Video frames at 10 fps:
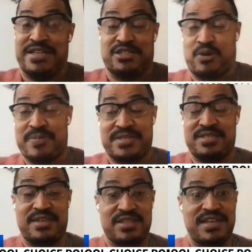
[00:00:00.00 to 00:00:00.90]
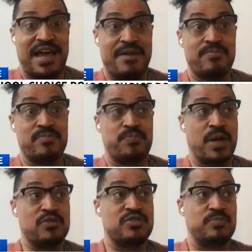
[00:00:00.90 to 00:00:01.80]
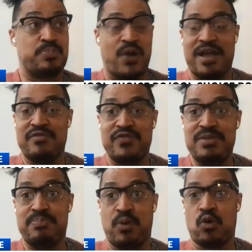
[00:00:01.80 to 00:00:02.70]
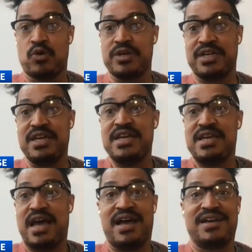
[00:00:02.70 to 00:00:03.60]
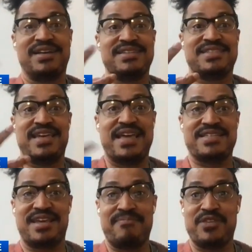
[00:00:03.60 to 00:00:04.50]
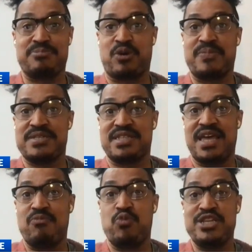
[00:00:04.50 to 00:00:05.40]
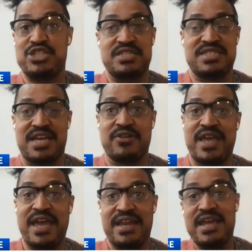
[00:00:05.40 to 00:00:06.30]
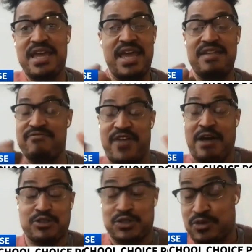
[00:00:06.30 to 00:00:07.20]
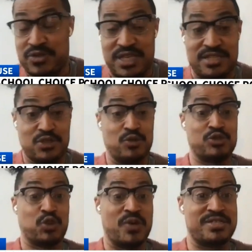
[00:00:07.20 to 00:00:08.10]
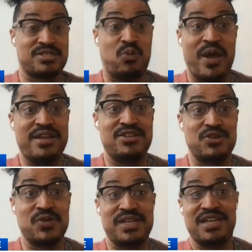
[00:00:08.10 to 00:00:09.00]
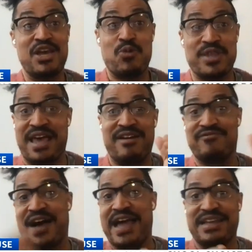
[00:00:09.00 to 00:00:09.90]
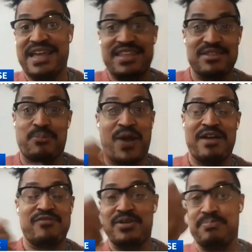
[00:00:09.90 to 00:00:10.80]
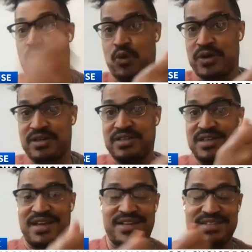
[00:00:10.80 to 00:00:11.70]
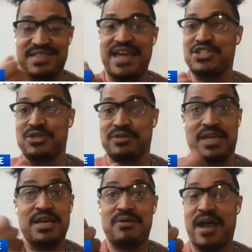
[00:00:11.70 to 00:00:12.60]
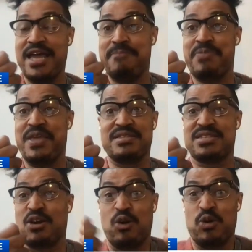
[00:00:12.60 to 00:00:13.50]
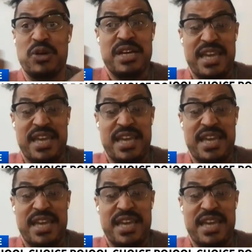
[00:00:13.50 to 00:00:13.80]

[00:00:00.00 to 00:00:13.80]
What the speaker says: white supremacists at the time, post Brown v. Board, to accept this premise that we should segregate, and vouchers and school choice is a way to do it without violating the Brown v. Board statute, right? And so